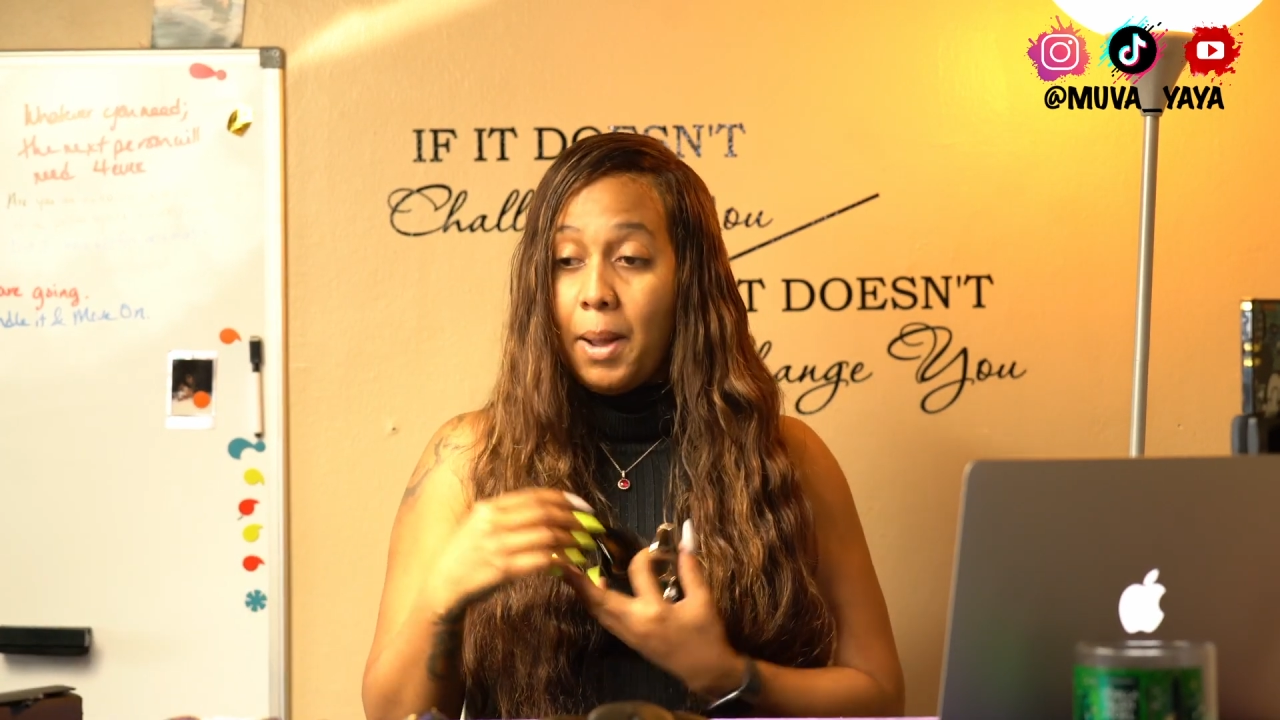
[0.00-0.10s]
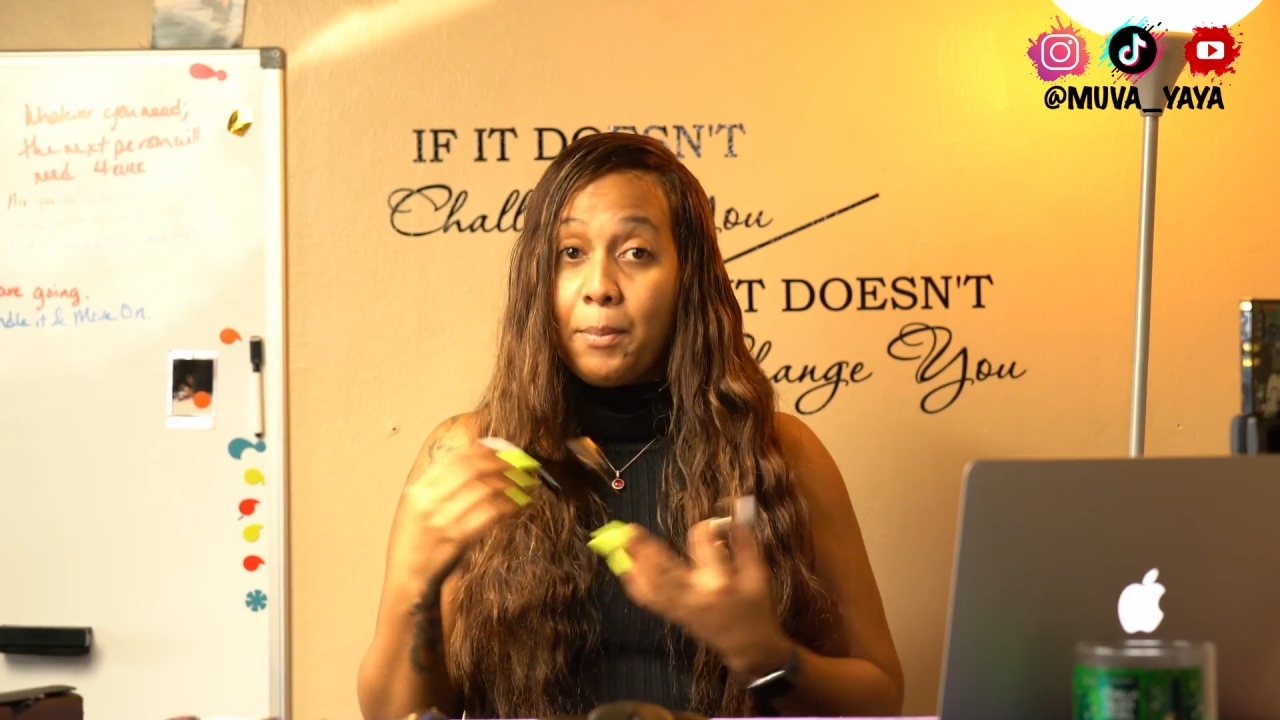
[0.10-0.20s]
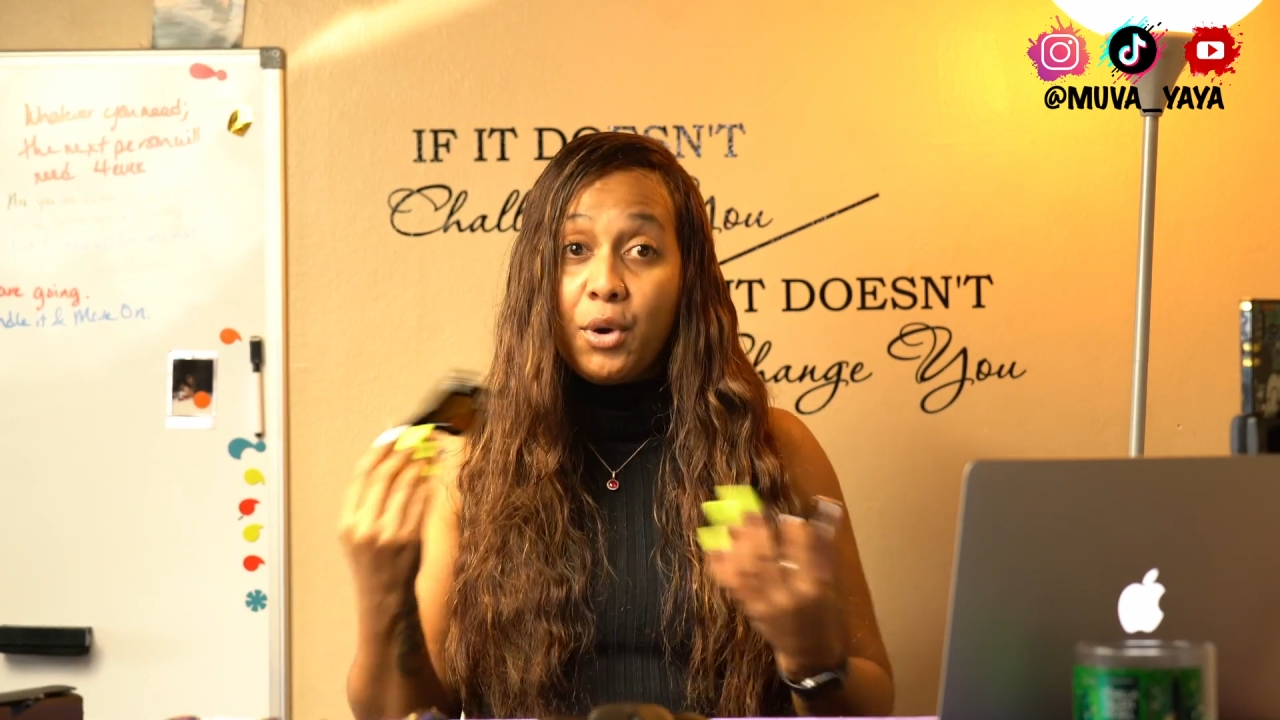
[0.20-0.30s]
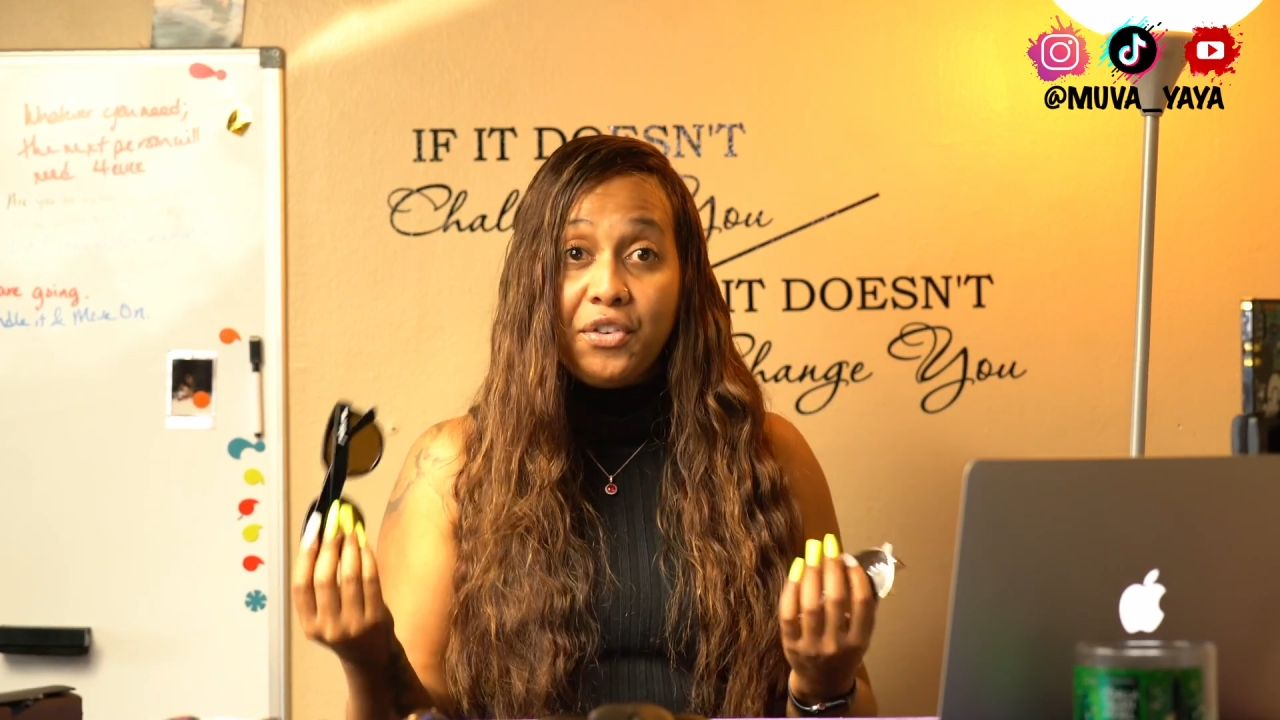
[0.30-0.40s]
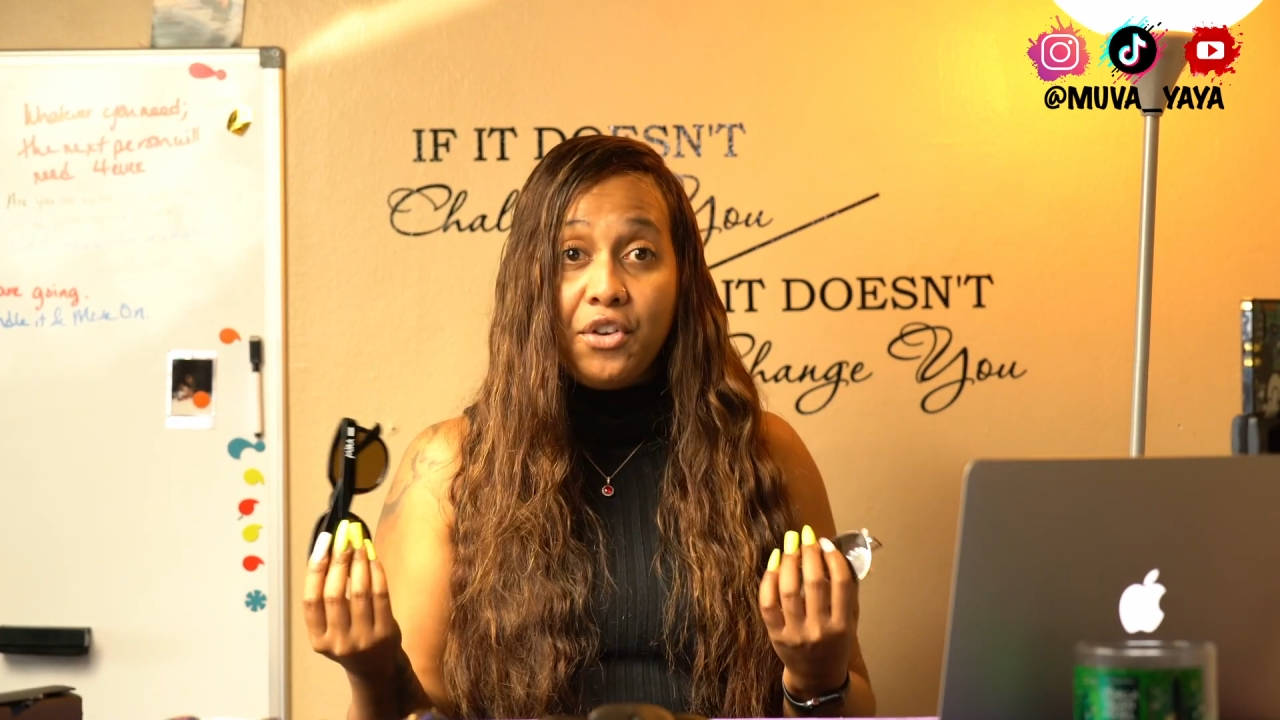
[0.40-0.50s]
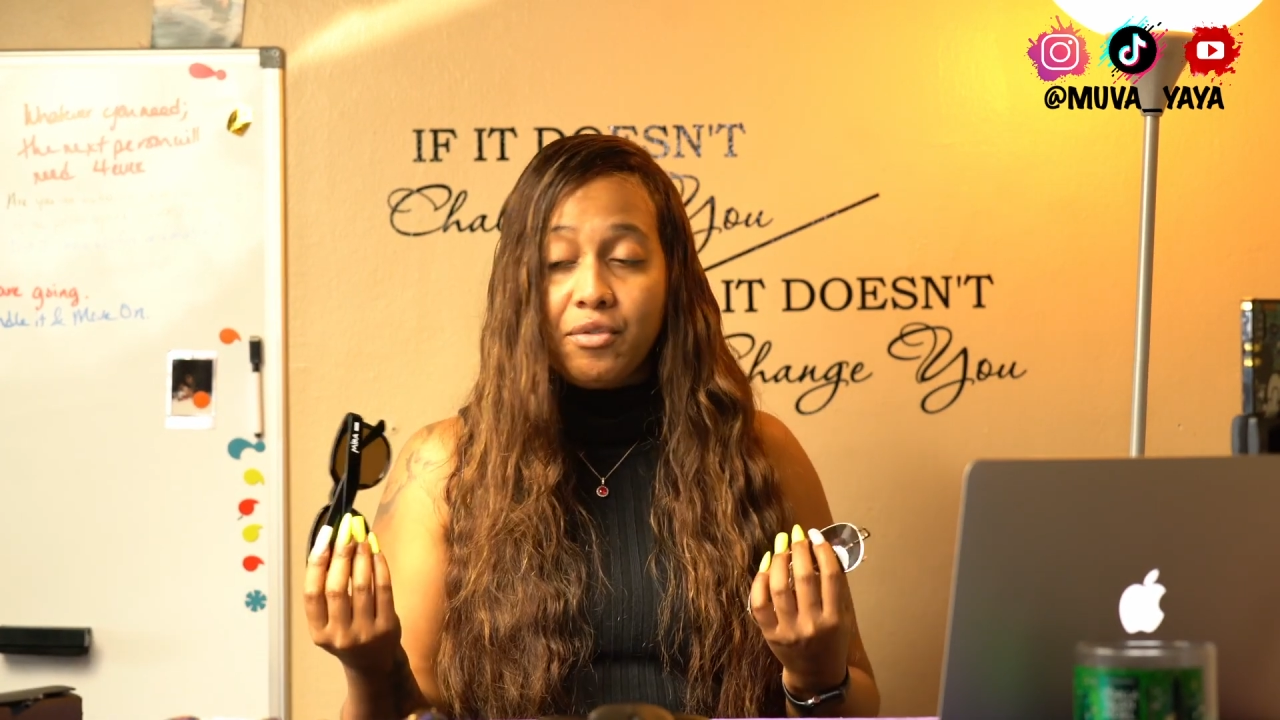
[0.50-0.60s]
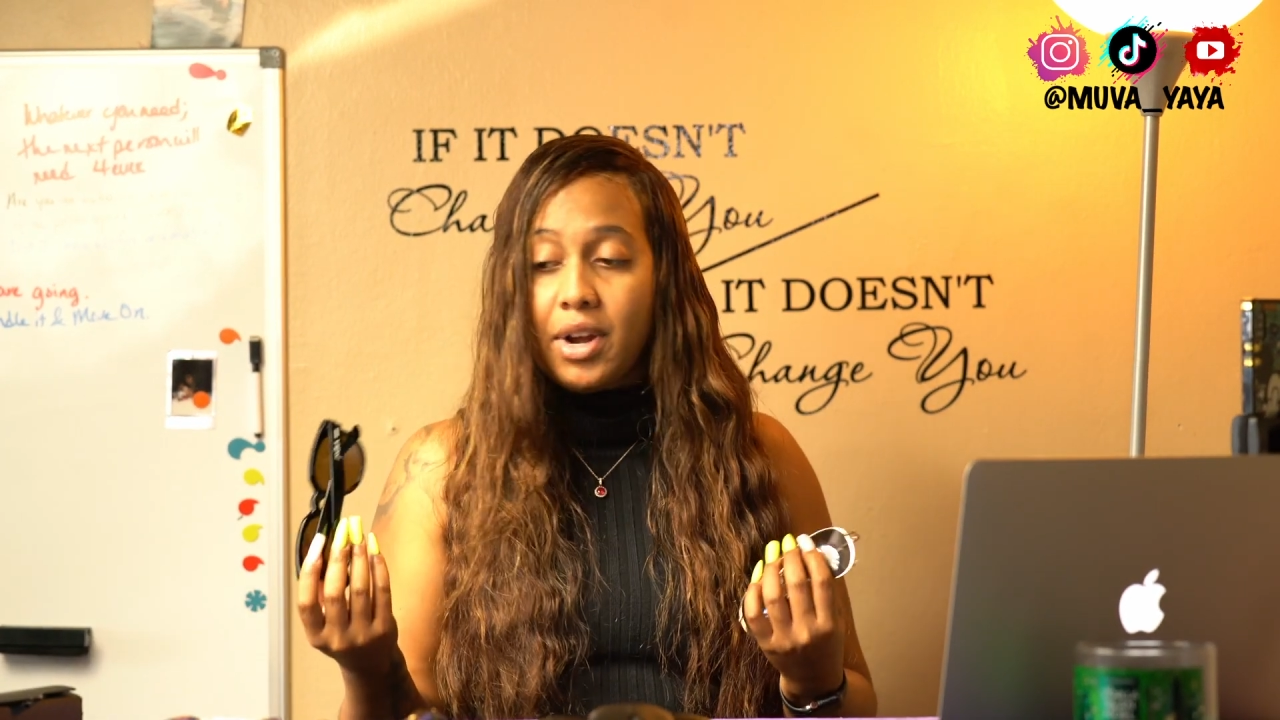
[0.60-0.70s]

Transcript: my boyfriend